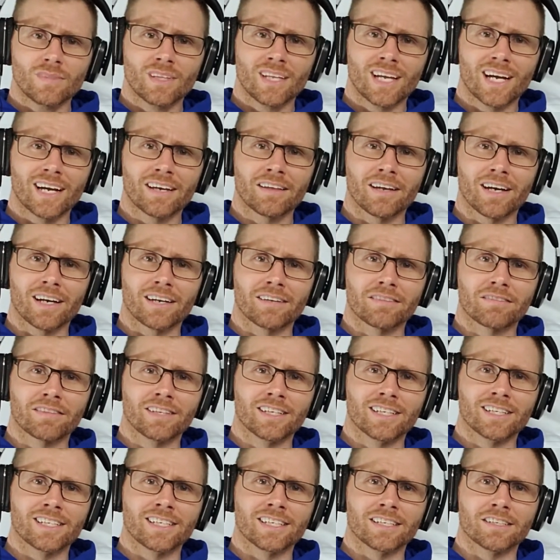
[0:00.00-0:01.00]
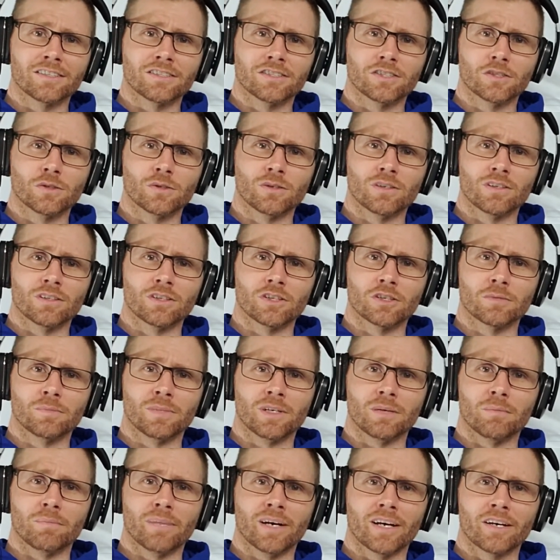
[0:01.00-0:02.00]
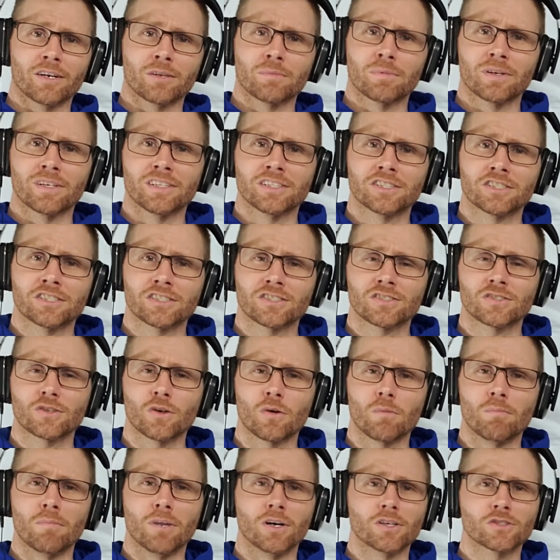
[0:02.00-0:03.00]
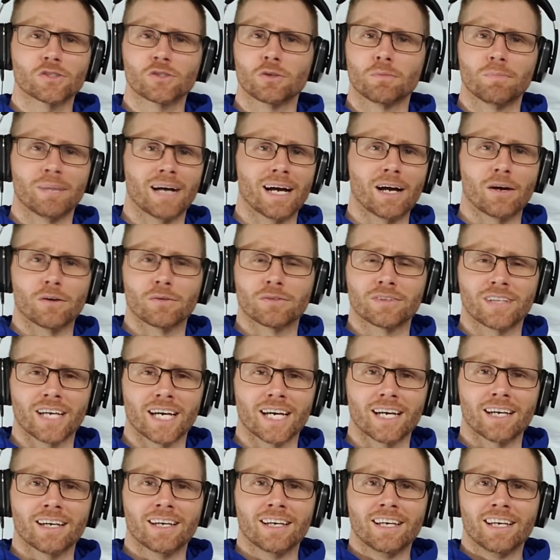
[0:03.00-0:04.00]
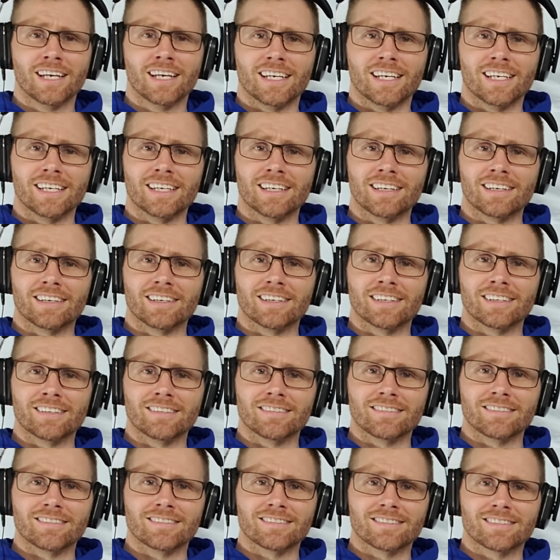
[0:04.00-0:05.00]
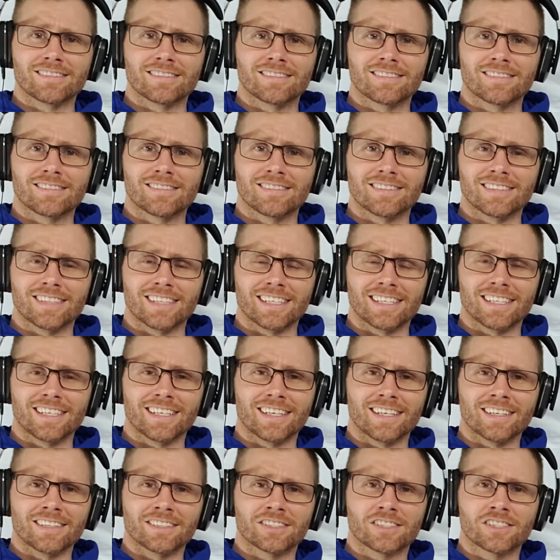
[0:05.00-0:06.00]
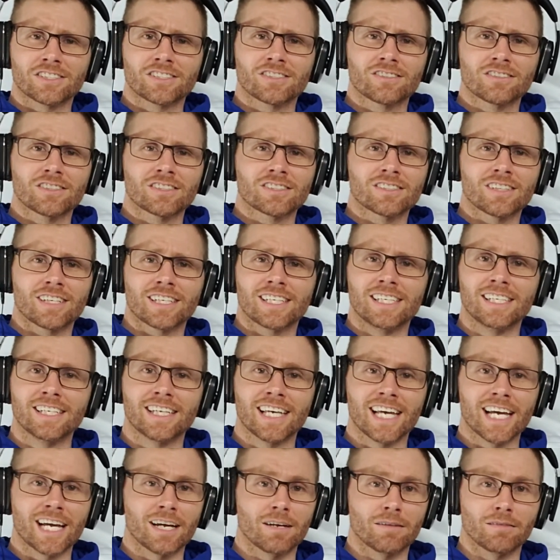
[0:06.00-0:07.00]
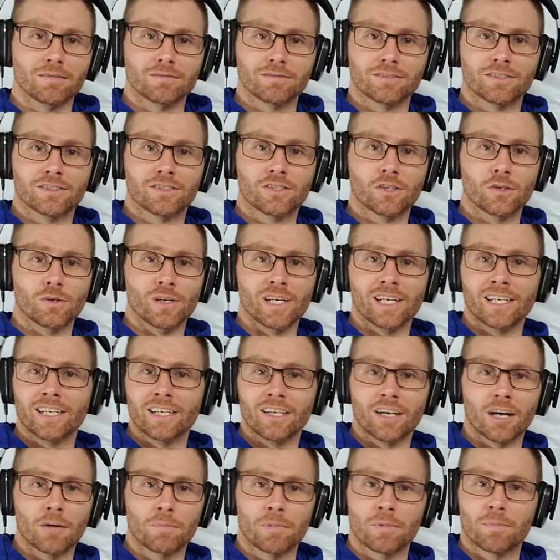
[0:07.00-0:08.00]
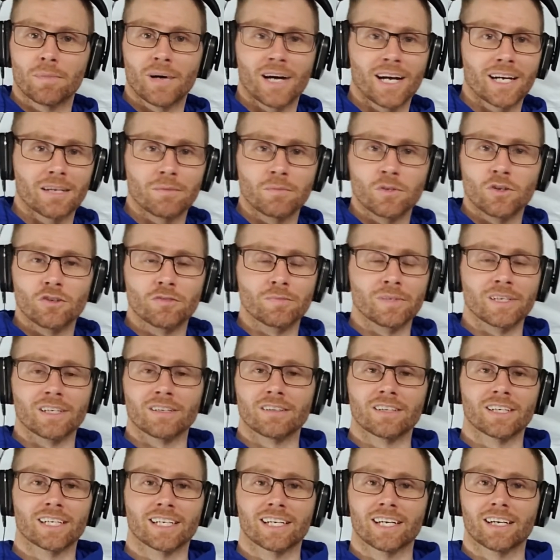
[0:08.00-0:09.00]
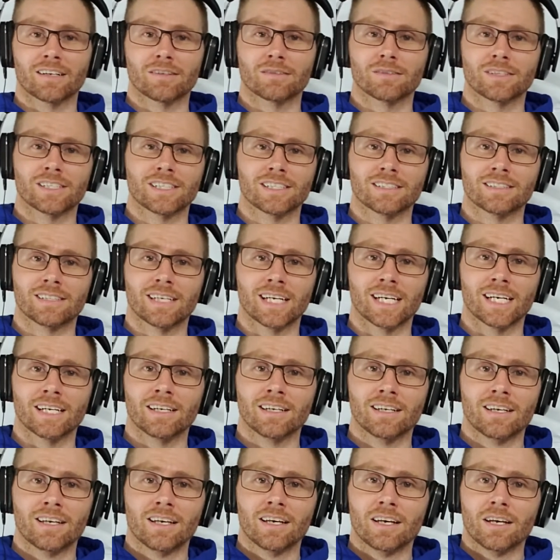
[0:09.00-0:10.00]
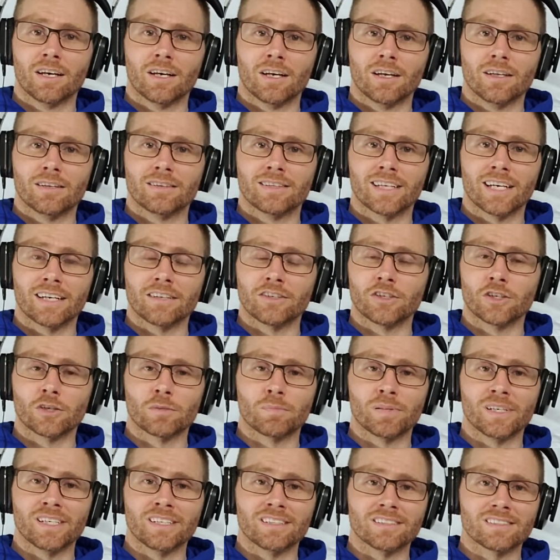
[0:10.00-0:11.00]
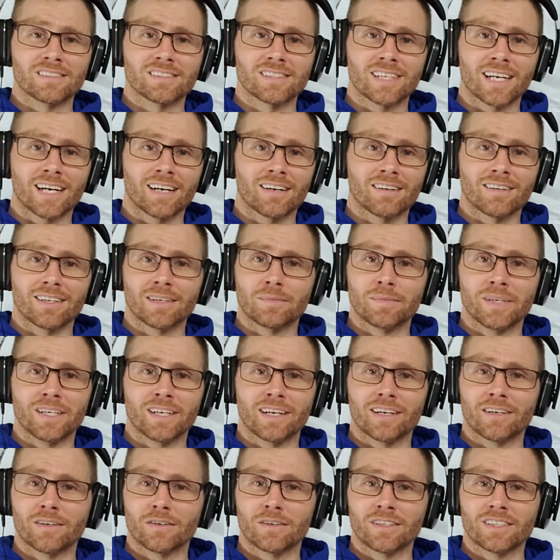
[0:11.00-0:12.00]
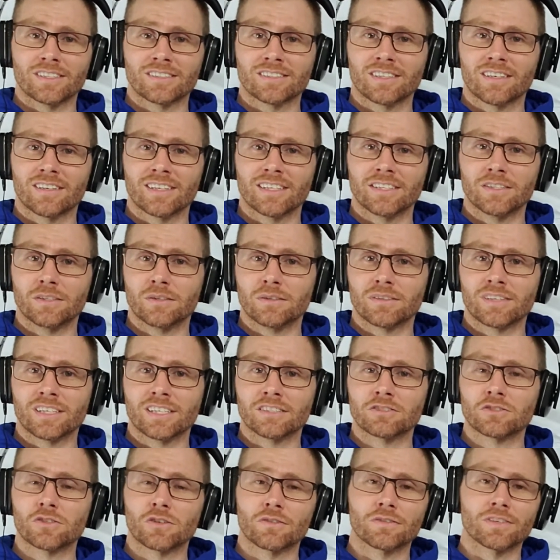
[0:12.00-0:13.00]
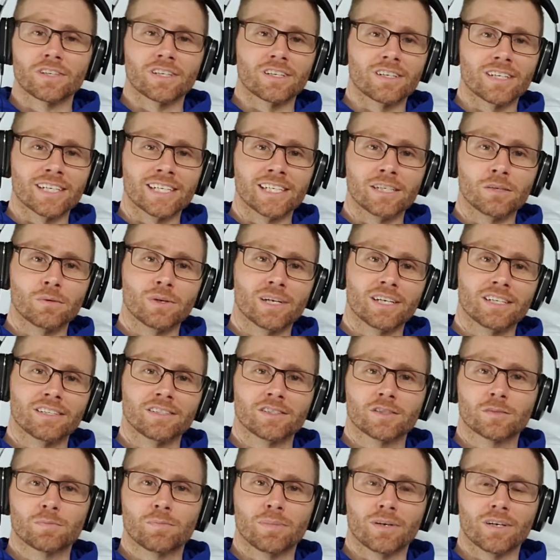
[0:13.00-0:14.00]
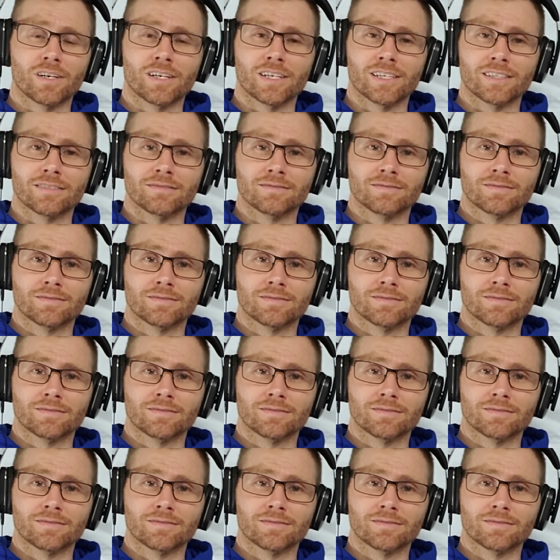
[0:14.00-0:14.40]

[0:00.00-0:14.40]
I think he could do a little bit better, but he's just so muscle bound that it just looks like he can't do any upper body movement. Like, I don't get that European style. I mean, I know that's how they do things over there anyways, but